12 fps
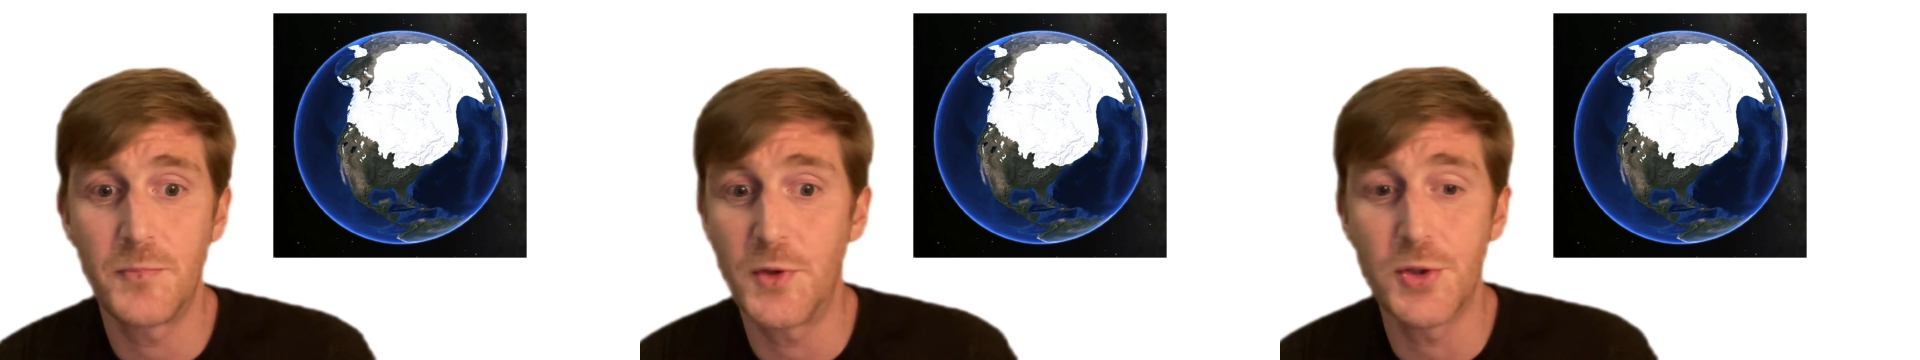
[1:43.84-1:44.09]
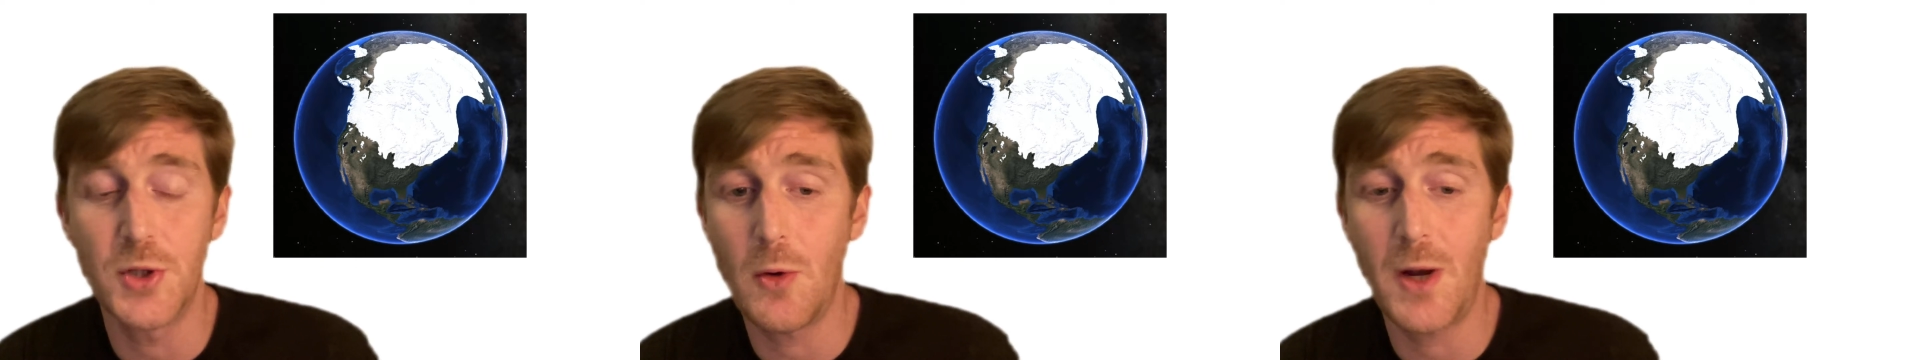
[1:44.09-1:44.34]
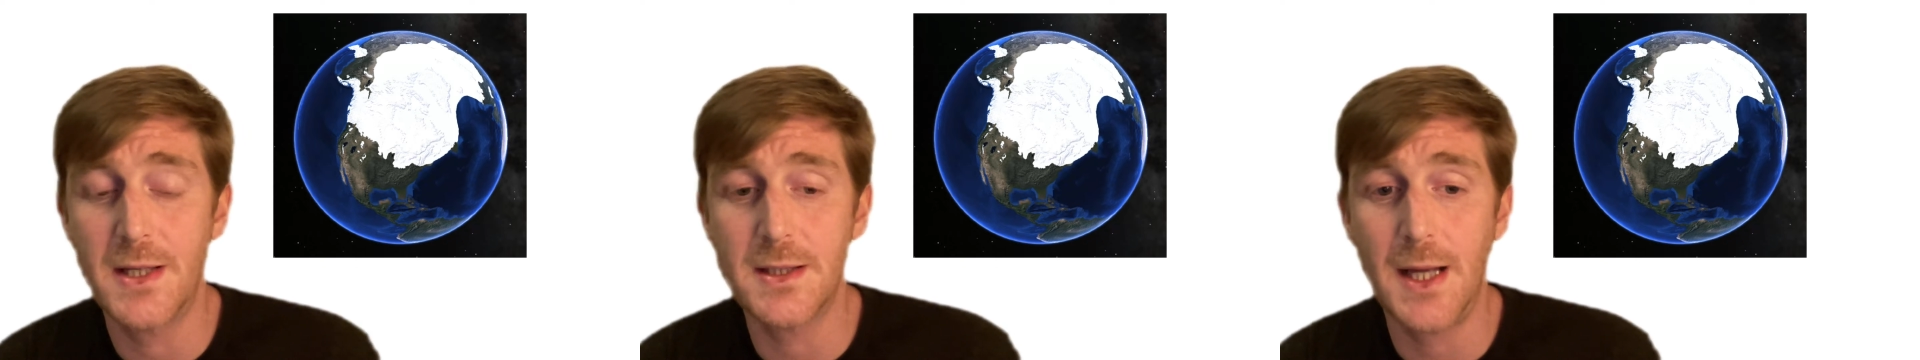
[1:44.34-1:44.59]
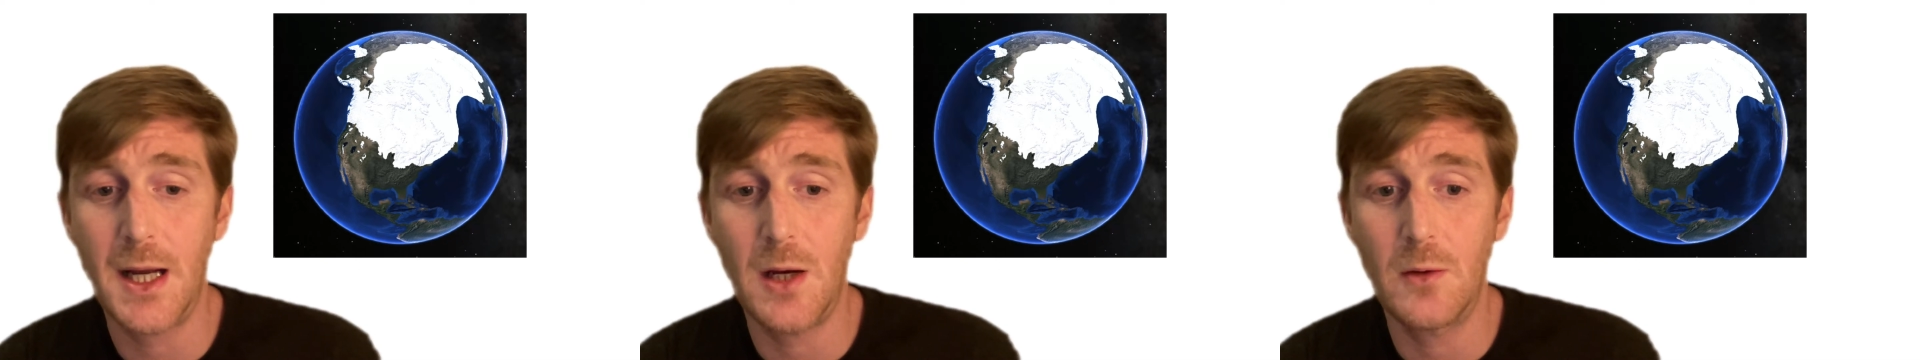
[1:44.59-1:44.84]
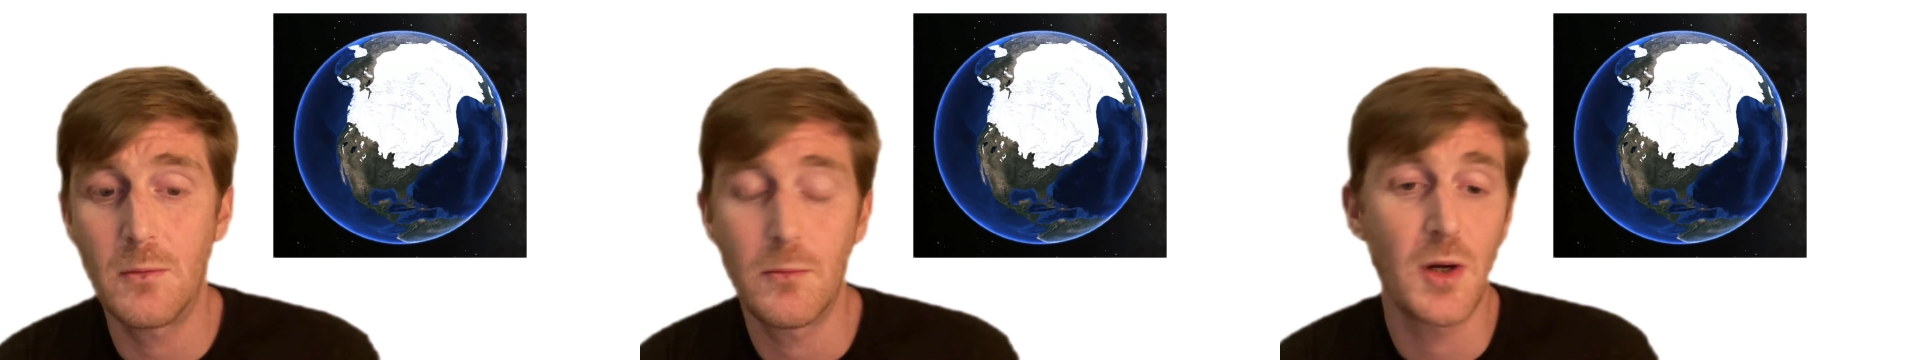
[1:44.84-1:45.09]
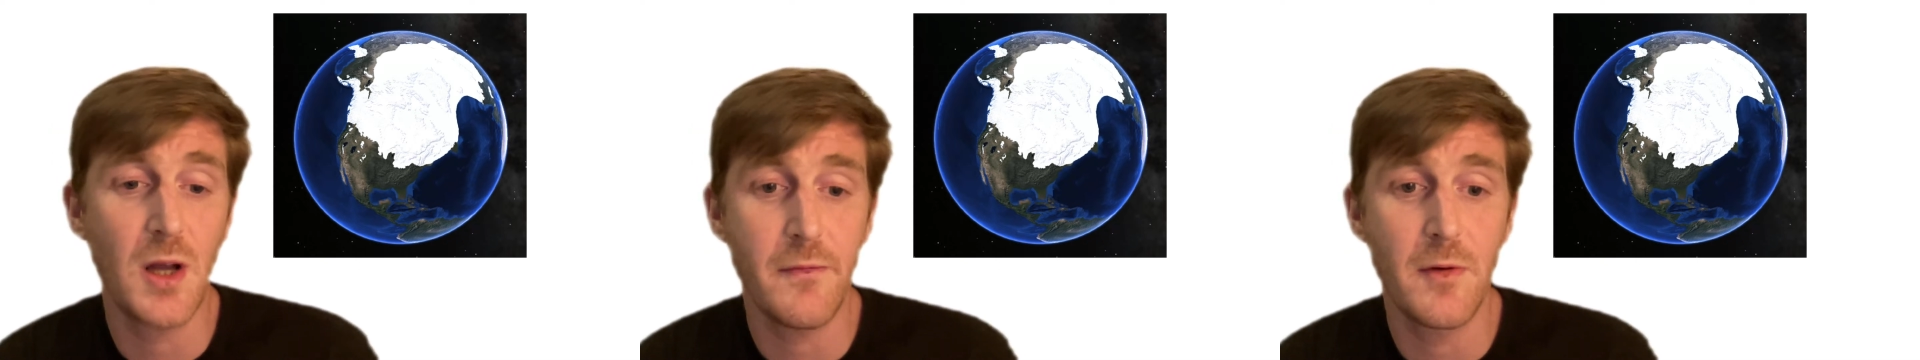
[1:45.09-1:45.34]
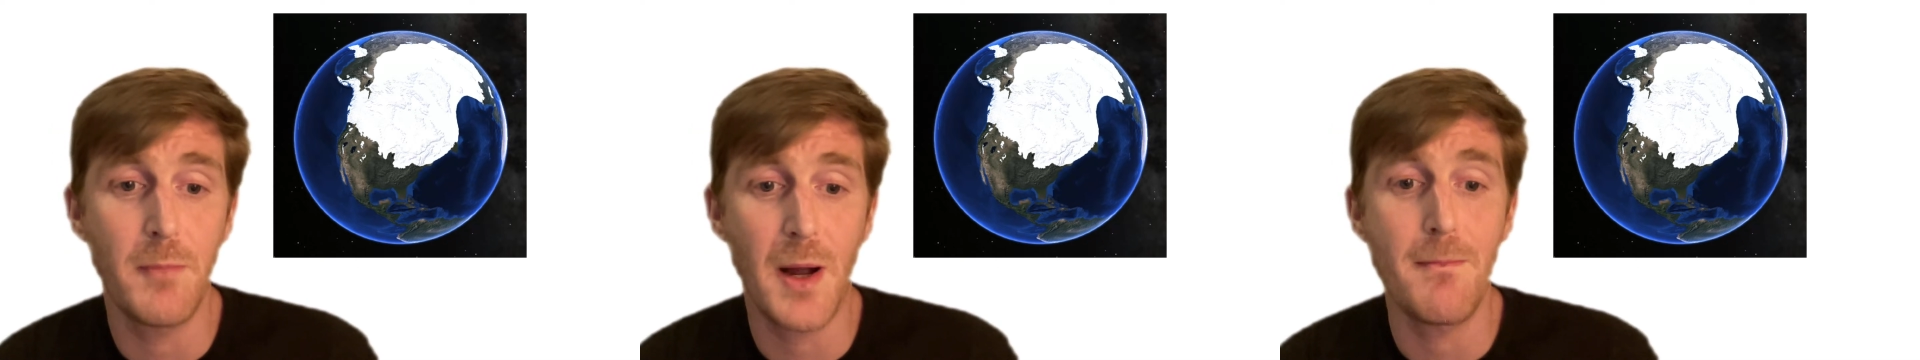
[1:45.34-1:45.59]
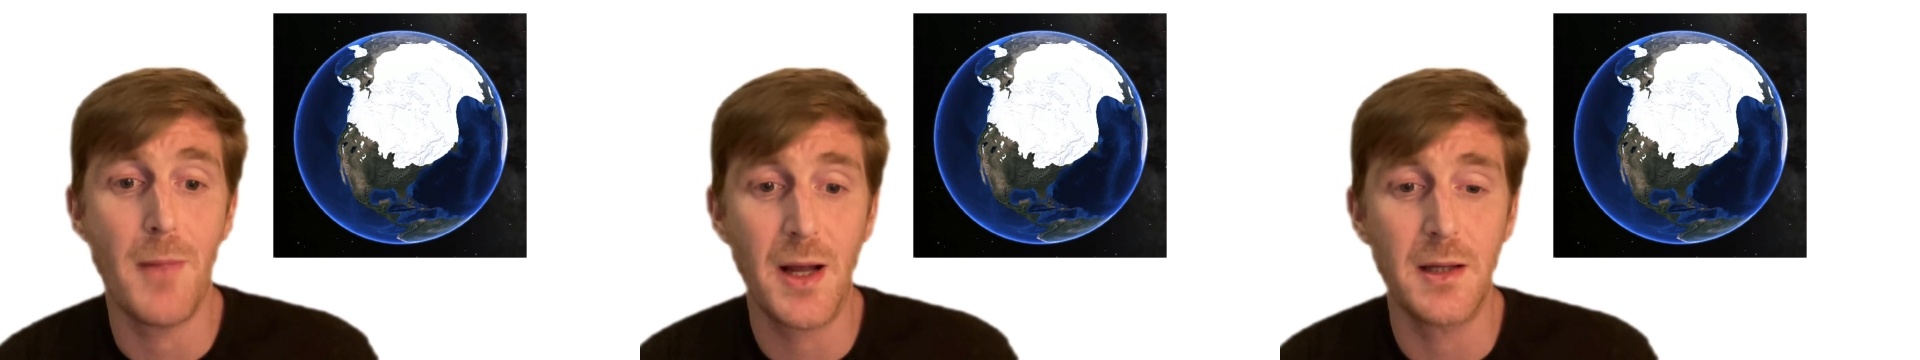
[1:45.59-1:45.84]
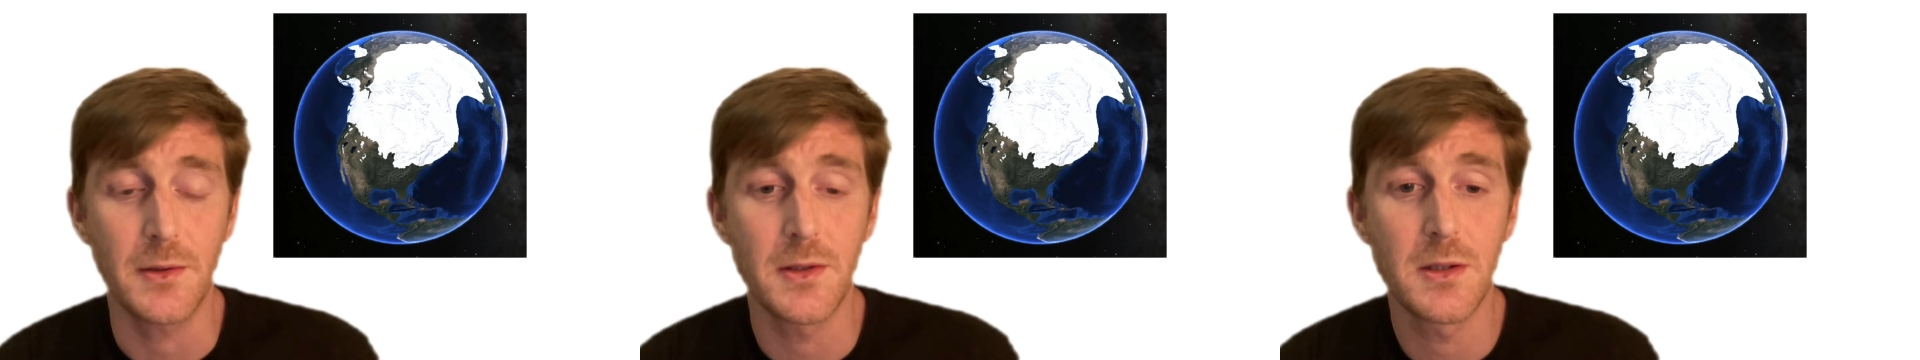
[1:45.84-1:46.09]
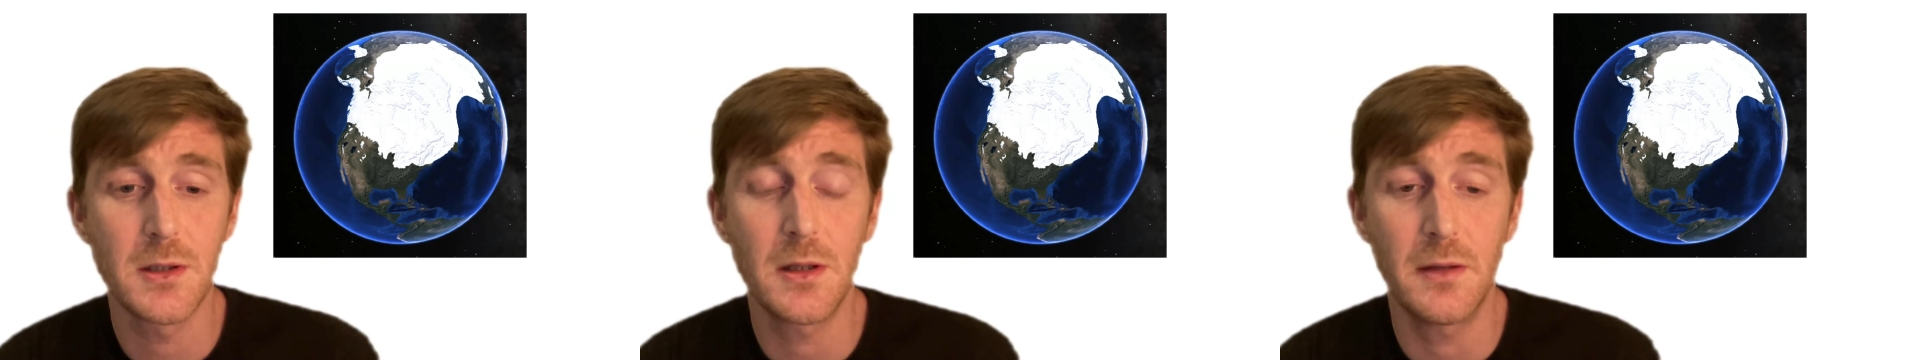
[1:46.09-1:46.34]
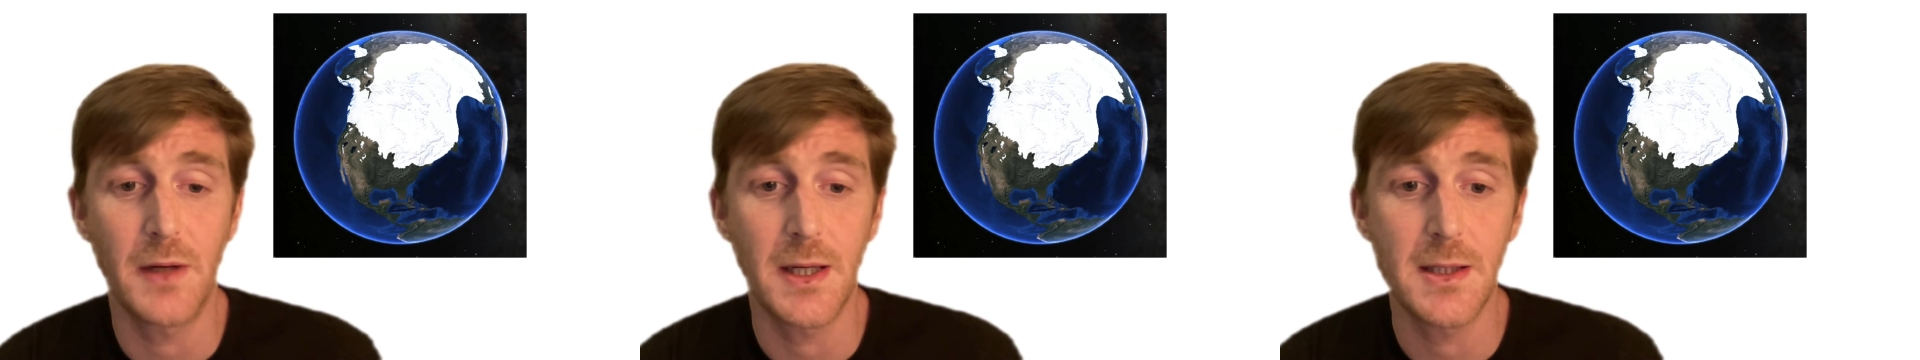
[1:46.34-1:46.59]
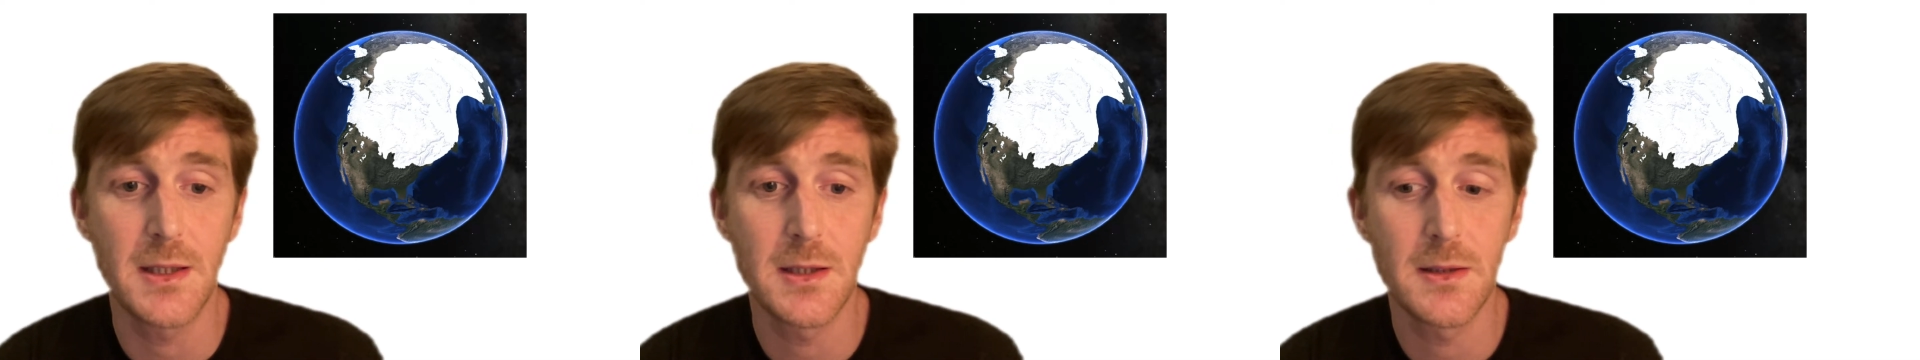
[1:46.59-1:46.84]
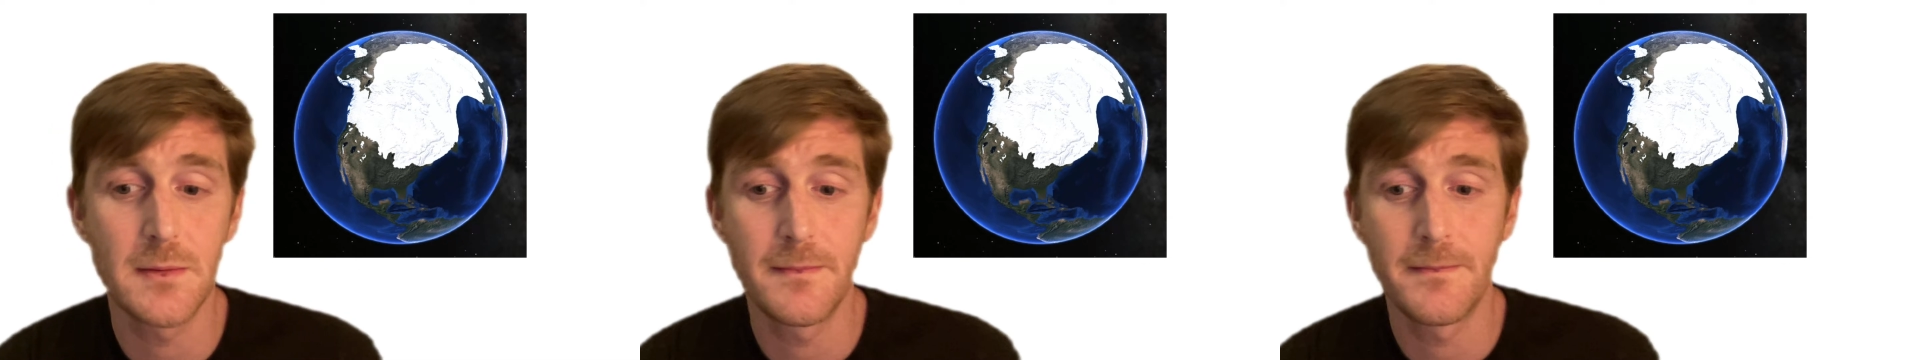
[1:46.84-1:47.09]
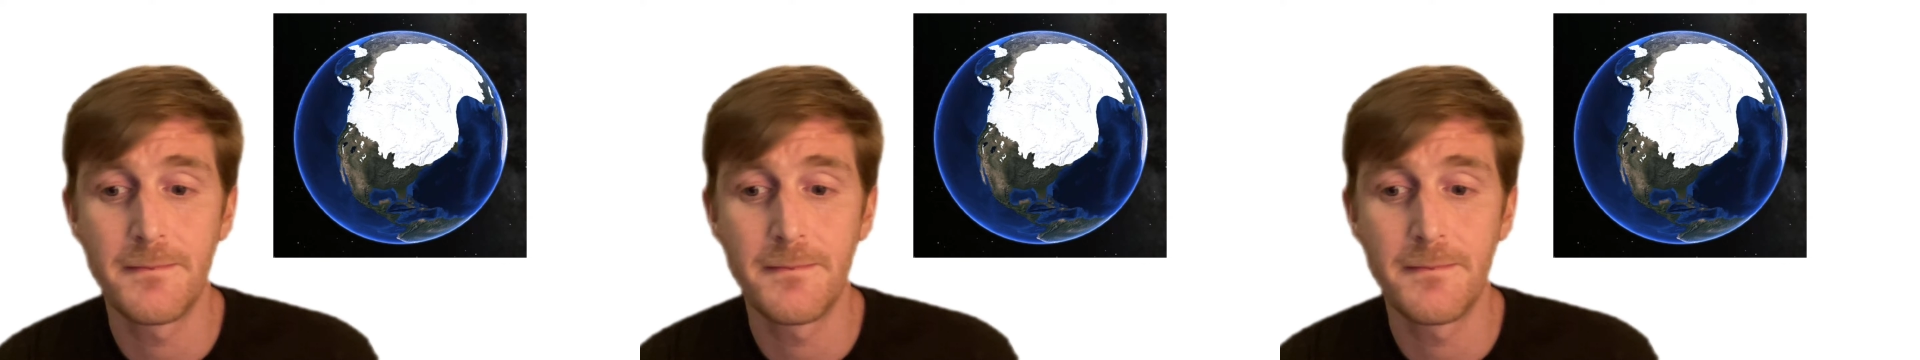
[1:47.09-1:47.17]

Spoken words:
there's no ice now were covered by miles of ice.